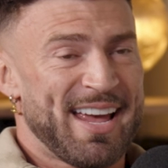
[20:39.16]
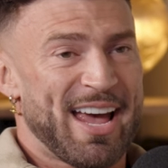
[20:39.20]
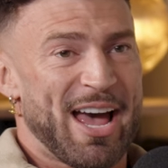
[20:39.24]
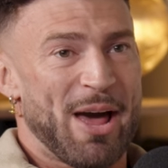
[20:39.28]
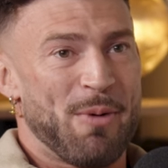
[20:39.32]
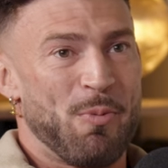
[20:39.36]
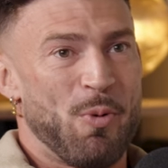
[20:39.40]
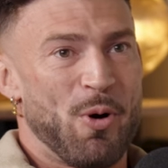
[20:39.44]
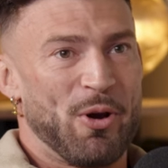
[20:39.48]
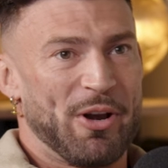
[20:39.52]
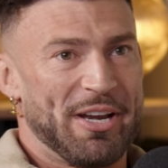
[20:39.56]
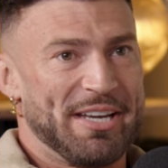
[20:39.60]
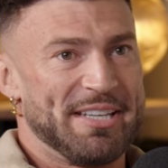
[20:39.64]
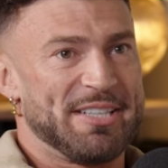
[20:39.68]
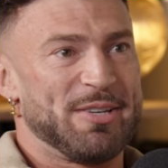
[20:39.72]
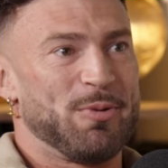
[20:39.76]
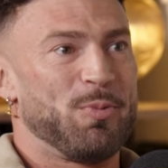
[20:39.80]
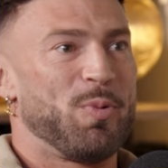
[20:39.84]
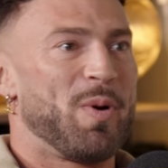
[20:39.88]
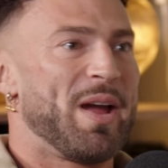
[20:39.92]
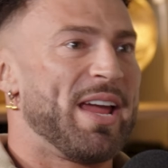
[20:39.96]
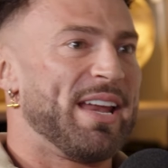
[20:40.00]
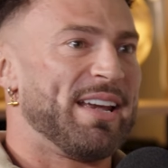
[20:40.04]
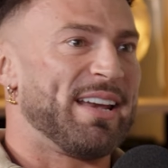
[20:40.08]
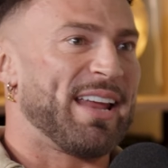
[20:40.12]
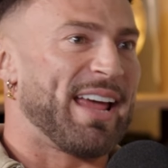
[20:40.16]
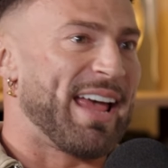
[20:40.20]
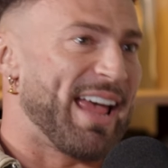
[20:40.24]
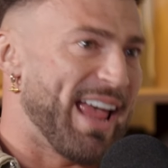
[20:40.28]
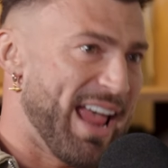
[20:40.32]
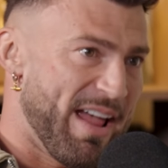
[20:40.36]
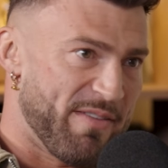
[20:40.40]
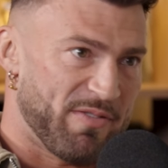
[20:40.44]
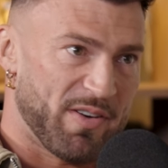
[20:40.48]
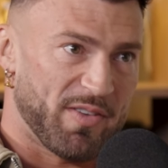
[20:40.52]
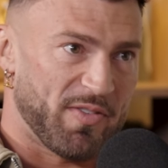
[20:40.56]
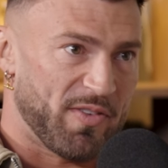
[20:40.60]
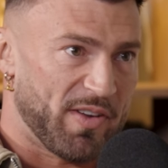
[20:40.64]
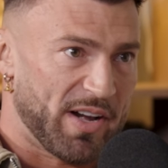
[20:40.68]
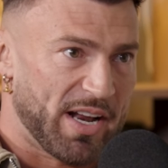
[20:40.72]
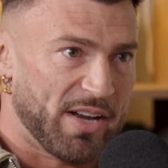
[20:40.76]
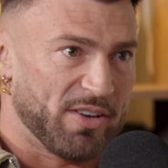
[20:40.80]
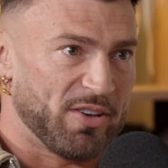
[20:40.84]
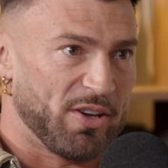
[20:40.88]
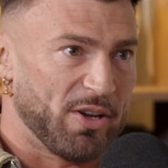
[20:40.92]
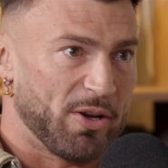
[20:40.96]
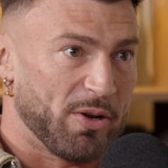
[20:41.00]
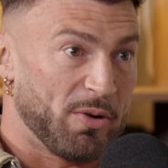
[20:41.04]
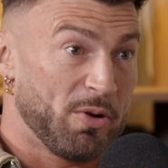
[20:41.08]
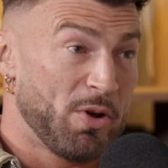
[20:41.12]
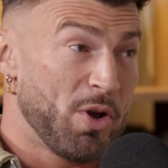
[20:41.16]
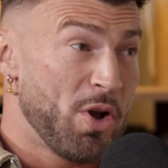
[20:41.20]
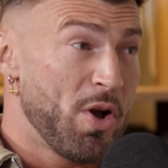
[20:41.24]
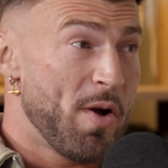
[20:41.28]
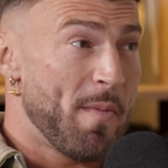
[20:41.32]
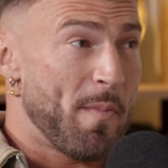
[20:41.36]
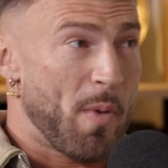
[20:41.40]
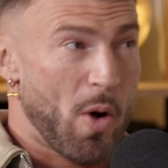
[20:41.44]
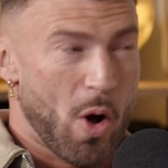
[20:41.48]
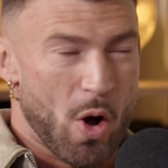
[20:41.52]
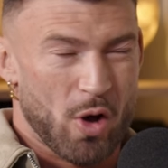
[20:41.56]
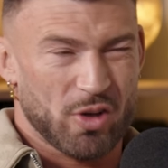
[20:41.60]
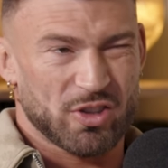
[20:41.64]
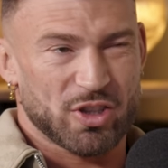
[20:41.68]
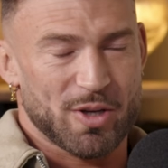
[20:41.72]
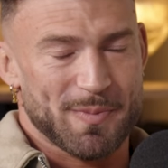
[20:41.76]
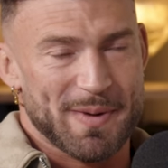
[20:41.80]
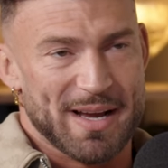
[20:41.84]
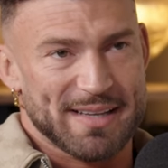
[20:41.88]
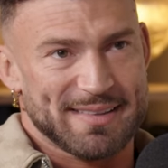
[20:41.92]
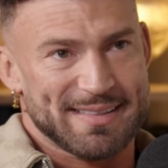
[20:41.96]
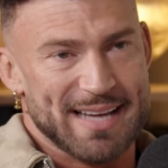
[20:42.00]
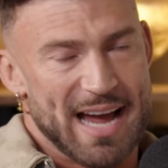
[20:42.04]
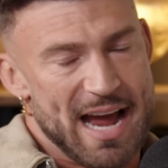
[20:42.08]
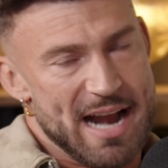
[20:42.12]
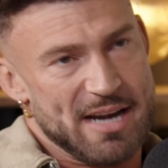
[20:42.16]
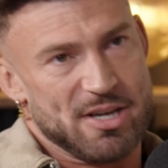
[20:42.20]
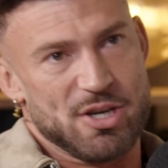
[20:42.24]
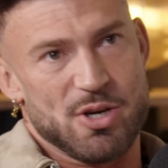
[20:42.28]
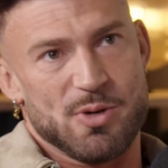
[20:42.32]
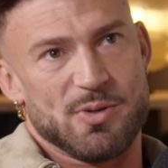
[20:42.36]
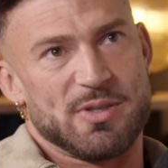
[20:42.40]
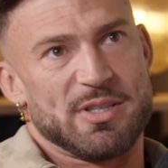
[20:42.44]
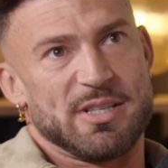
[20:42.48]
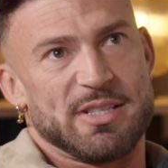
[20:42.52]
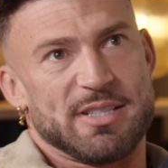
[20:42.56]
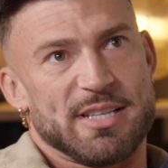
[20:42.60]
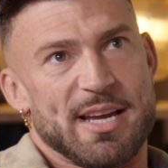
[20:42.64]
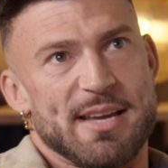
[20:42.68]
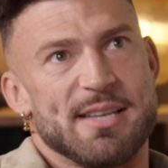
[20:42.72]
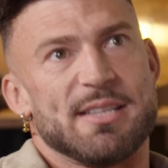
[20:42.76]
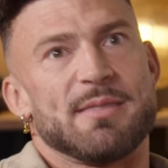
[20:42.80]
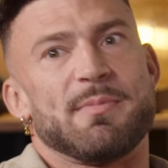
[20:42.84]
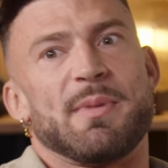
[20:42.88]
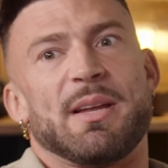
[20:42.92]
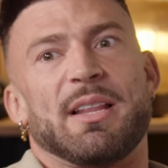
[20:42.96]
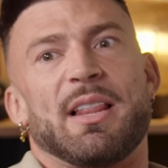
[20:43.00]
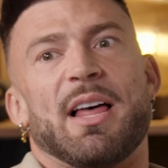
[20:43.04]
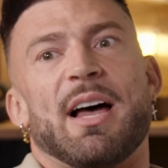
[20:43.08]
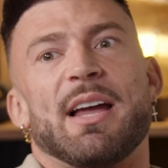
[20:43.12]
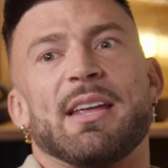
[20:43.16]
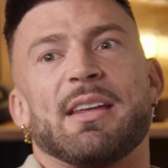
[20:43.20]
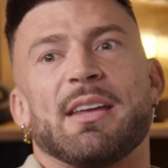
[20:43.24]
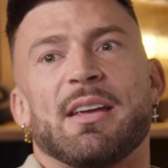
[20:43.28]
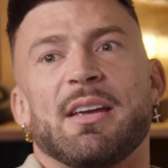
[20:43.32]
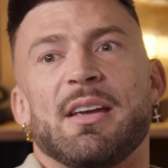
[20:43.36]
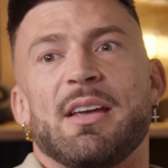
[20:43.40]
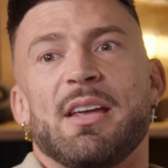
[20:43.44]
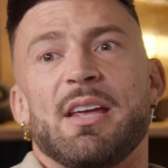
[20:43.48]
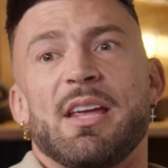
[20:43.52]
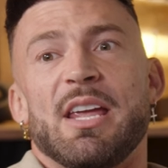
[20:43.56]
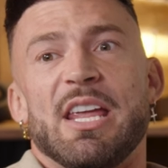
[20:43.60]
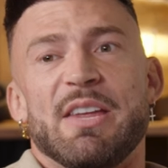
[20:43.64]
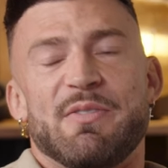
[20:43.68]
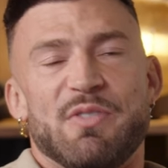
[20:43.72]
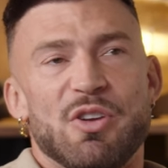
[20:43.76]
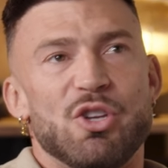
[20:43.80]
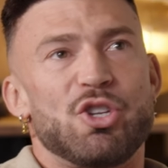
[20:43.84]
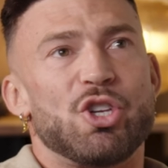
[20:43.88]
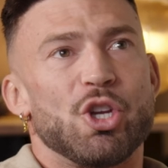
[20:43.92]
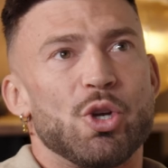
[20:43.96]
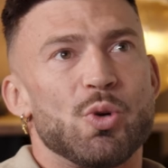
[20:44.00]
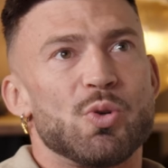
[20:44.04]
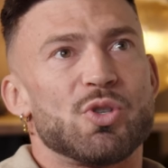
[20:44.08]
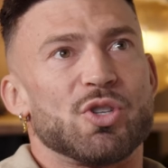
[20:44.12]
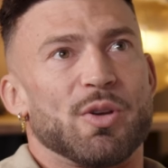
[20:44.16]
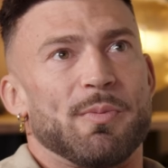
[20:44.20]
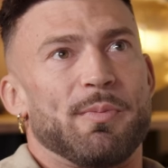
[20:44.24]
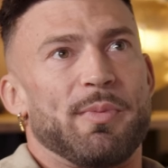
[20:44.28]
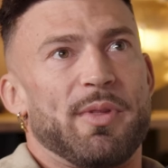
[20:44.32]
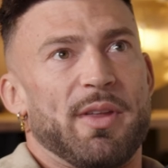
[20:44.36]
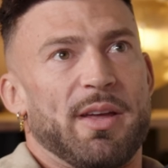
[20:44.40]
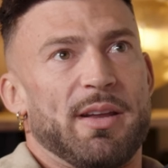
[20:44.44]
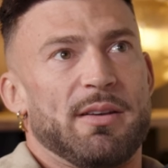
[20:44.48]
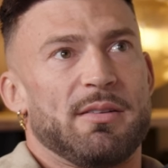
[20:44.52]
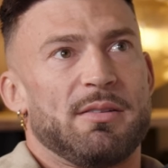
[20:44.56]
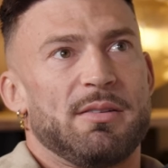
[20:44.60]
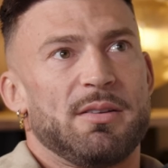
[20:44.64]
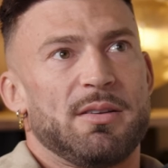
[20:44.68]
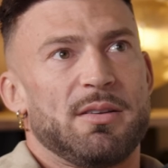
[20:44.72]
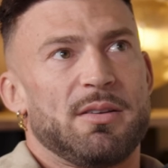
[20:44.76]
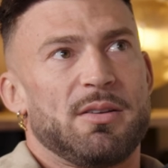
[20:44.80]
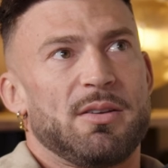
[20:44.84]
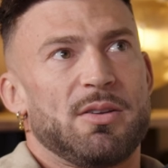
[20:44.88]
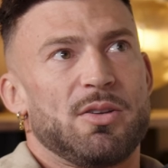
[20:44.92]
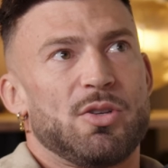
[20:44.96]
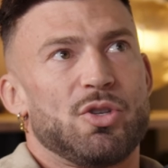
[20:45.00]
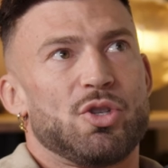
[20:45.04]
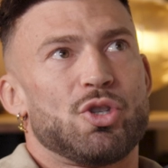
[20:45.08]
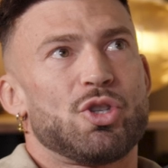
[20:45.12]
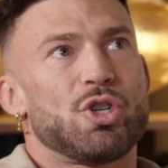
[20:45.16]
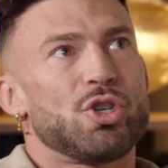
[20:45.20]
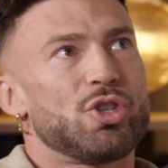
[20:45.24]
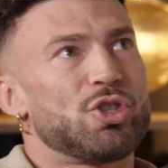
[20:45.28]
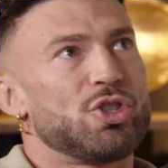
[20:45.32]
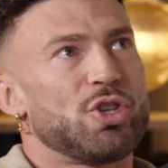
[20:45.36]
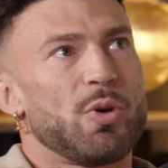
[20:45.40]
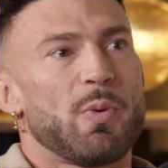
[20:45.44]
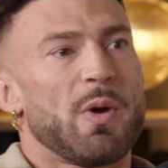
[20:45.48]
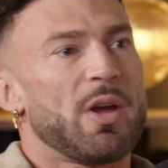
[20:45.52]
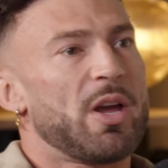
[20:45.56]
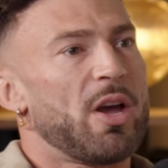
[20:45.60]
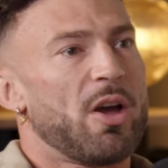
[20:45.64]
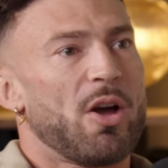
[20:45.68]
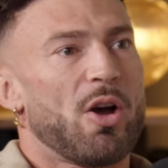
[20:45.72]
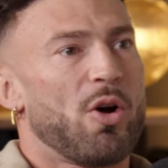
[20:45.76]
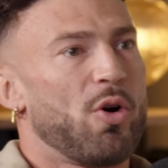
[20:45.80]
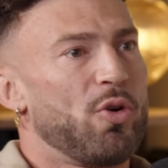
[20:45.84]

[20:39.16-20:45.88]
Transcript: and wanting to win at everything I do. But also my dad used to say to me, like, if you do something, just do it at